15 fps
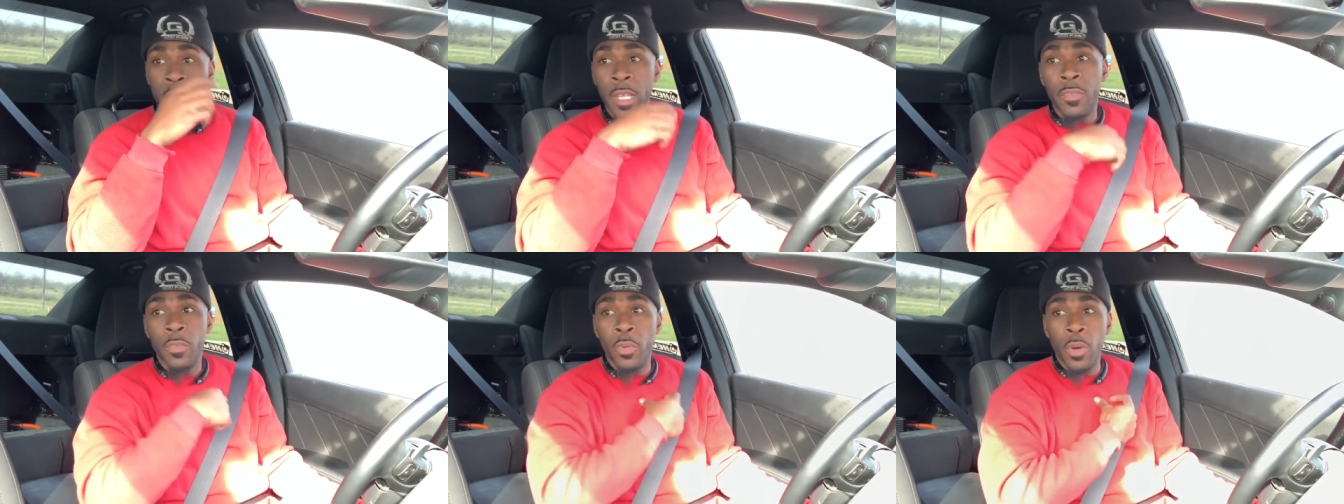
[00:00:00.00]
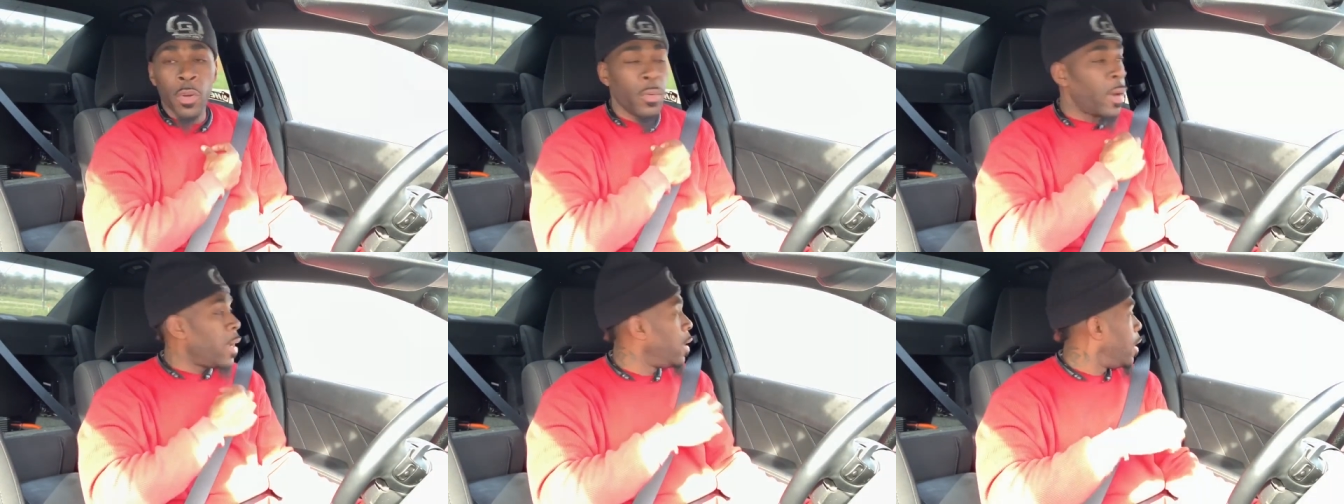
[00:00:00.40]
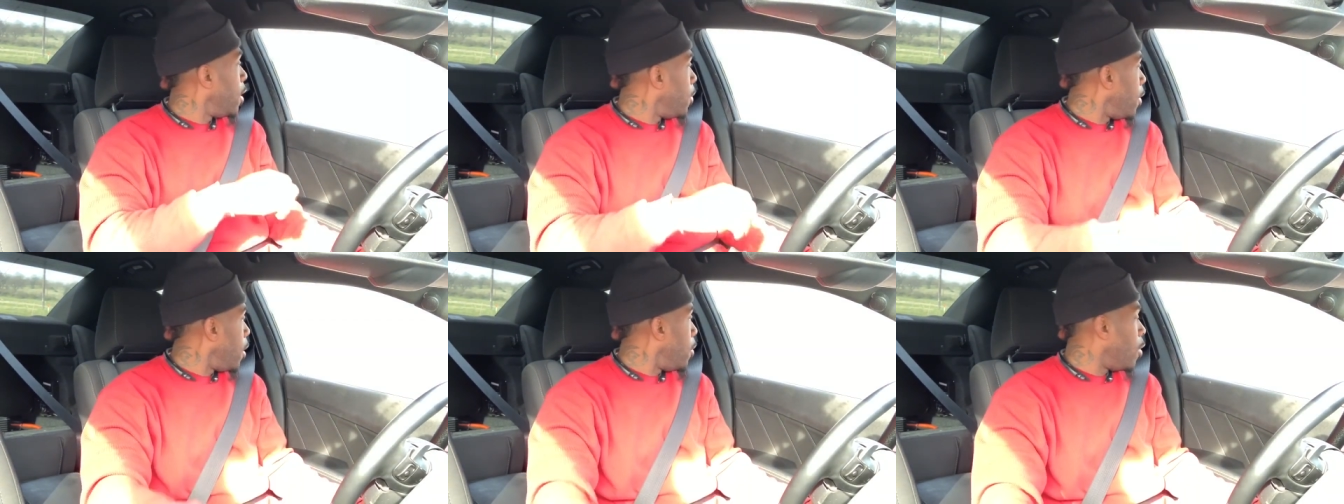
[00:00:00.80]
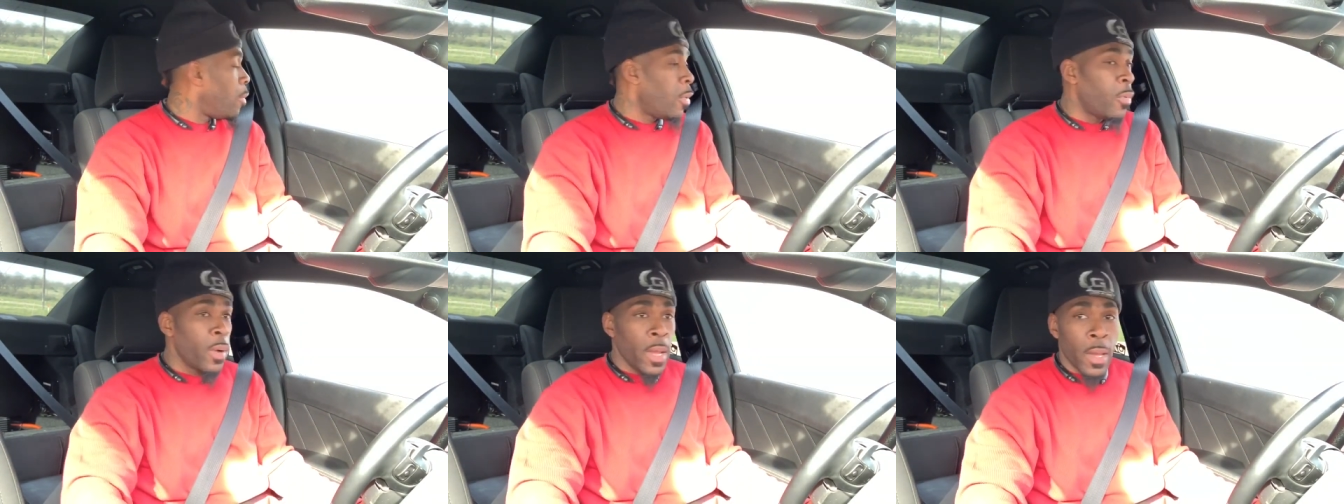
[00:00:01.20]
leaving work right now, man. I'm
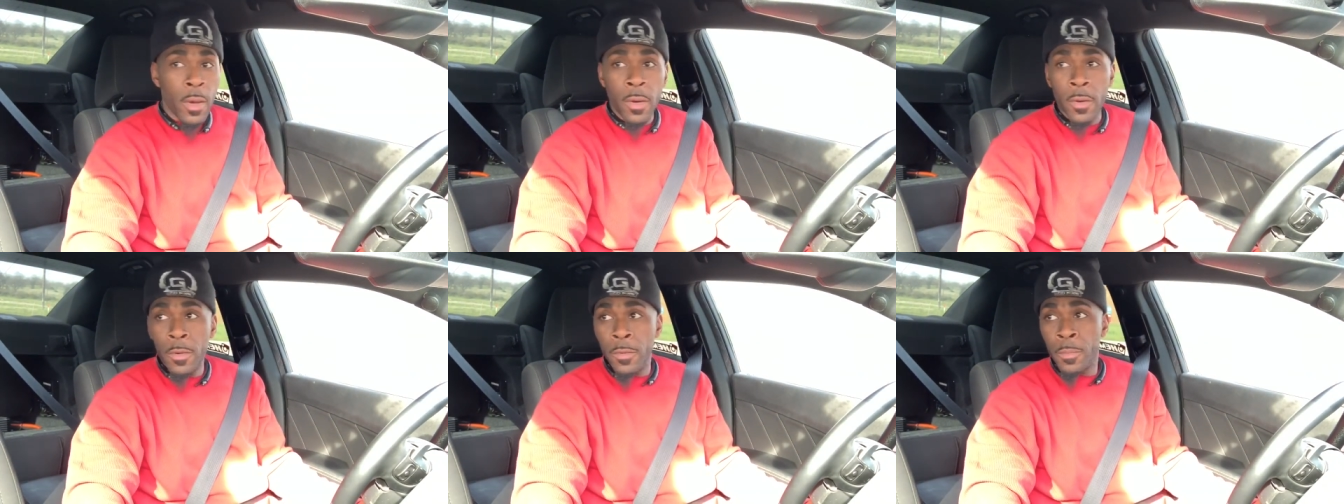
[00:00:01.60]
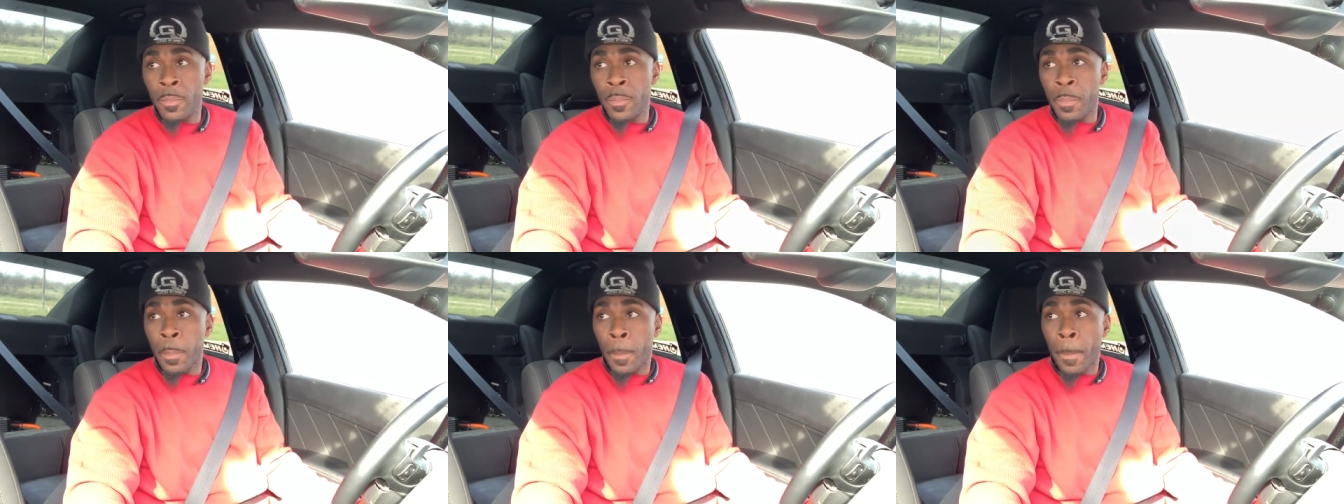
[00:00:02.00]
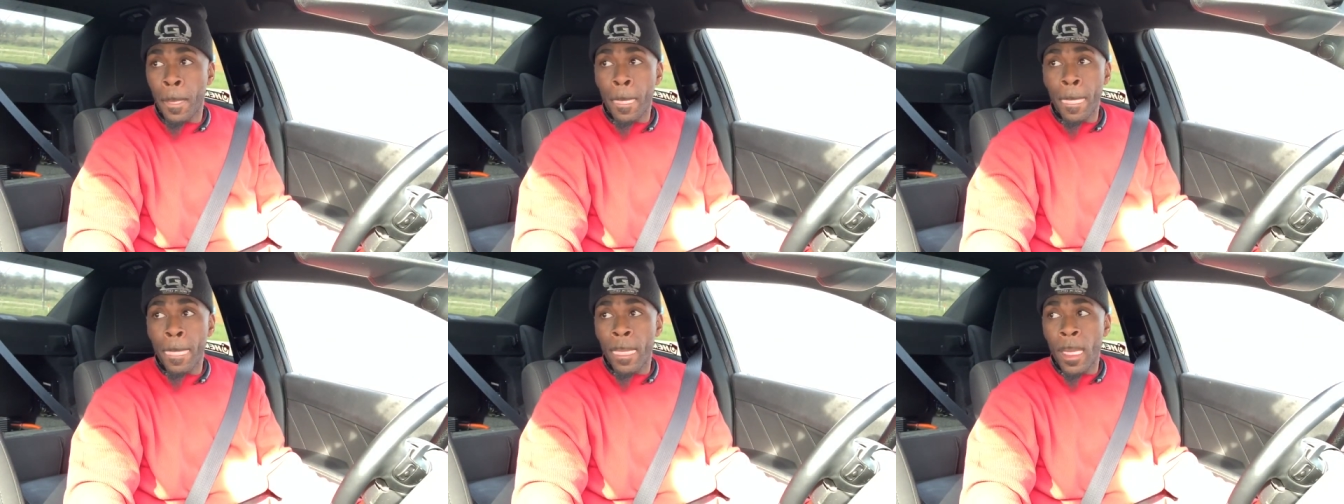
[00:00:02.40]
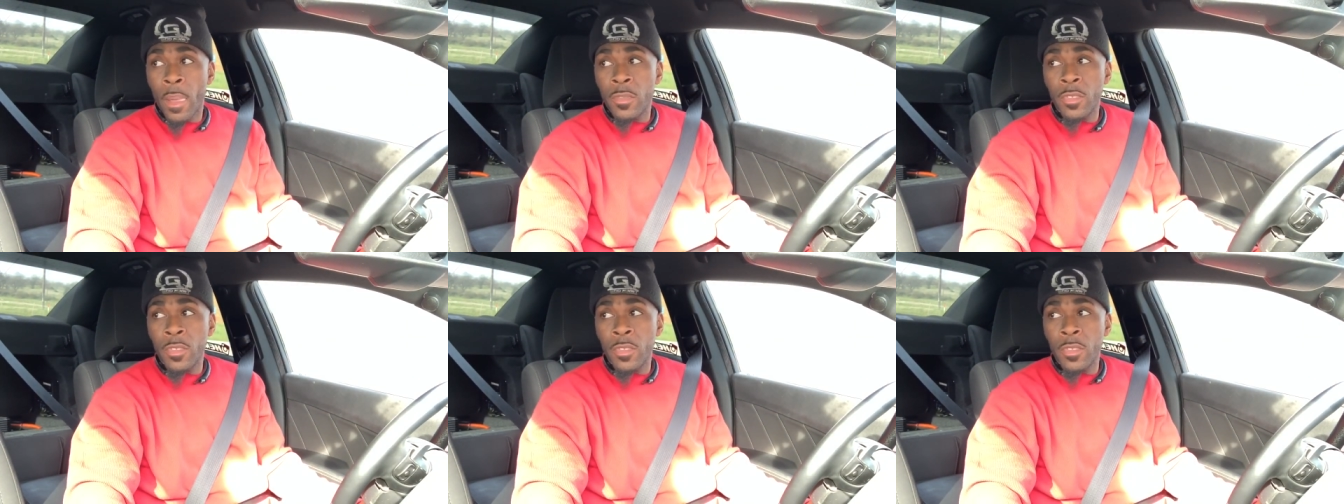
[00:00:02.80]
on my way home.